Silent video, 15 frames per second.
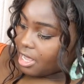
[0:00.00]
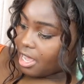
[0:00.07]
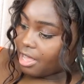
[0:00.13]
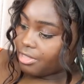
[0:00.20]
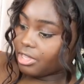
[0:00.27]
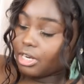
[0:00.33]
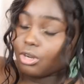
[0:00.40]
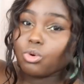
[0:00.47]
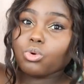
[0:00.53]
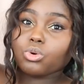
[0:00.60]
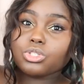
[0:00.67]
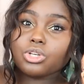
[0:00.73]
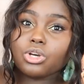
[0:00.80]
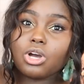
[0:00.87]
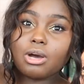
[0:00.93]
and then it
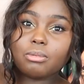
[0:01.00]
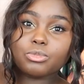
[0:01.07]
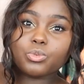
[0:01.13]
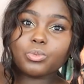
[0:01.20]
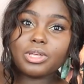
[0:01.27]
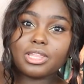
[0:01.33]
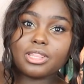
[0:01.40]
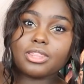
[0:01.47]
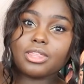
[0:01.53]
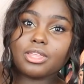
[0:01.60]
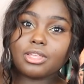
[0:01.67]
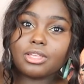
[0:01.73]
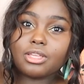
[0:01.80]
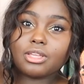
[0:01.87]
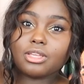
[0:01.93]
also comes with
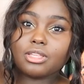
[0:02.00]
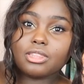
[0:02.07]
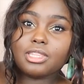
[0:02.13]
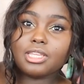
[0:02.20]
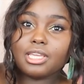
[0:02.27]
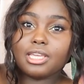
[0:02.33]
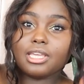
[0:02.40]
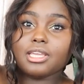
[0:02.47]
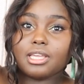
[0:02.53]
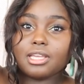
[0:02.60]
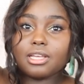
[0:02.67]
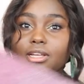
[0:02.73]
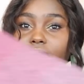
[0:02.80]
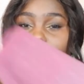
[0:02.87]
the